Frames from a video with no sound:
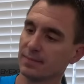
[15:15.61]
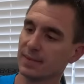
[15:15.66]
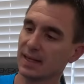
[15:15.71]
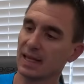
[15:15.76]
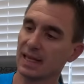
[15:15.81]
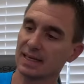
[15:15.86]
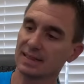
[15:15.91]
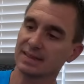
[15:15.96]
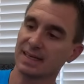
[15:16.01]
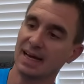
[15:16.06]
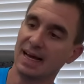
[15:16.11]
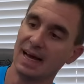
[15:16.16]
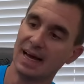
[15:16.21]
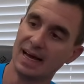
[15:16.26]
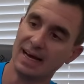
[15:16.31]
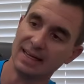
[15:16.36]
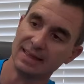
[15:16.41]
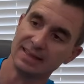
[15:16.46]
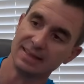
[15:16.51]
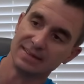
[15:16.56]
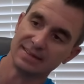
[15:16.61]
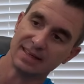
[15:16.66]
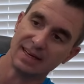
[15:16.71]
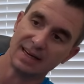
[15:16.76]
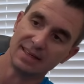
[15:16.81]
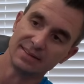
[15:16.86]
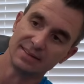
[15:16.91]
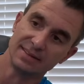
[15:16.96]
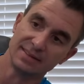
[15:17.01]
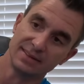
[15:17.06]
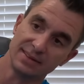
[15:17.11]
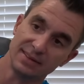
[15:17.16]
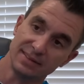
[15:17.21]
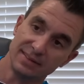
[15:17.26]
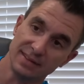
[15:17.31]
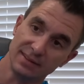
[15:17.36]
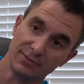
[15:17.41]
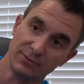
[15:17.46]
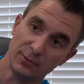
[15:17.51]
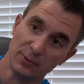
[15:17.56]
They like to hide the sizes on these
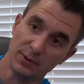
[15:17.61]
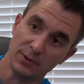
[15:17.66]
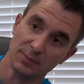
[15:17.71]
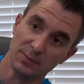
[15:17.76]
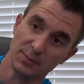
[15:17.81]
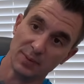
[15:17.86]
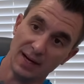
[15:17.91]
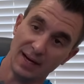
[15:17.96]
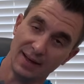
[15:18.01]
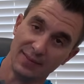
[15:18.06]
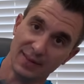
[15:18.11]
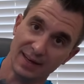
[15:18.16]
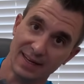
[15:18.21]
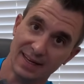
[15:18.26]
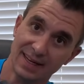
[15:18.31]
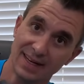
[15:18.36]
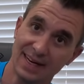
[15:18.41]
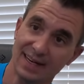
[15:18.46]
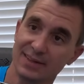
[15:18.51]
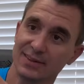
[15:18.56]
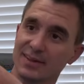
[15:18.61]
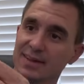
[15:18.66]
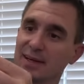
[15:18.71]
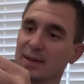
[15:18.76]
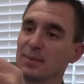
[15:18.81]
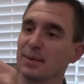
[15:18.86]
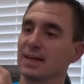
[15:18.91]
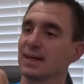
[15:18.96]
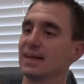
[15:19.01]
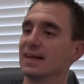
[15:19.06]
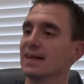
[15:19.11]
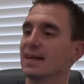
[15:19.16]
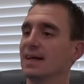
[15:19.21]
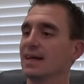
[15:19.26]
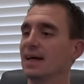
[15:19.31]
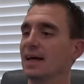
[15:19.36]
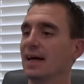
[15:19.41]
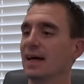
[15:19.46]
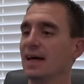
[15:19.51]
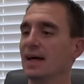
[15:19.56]
F40 behind the connector there, but
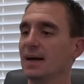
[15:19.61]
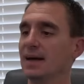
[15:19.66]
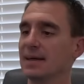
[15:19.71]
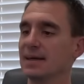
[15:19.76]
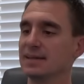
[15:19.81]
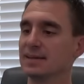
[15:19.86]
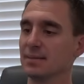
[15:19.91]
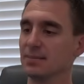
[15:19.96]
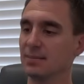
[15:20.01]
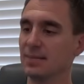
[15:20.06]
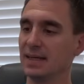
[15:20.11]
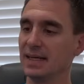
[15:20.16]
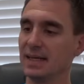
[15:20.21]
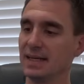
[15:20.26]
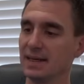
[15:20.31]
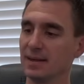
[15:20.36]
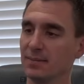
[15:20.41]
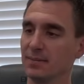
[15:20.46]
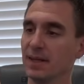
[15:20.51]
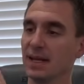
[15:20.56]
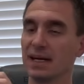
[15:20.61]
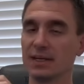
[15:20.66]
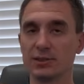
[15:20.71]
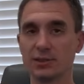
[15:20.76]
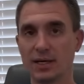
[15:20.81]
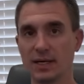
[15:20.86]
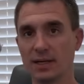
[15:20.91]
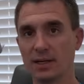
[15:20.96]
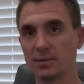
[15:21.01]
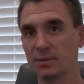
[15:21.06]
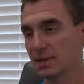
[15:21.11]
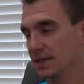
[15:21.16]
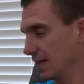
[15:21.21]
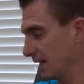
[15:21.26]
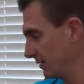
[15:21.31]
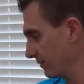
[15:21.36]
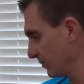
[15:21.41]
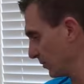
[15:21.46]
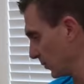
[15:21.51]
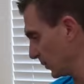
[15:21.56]
it's a medium that I tried on with the
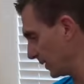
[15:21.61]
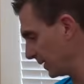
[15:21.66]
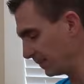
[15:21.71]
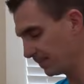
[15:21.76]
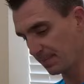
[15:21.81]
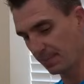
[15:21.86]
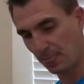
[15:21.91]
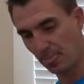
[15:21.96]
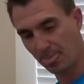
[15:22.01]
F40.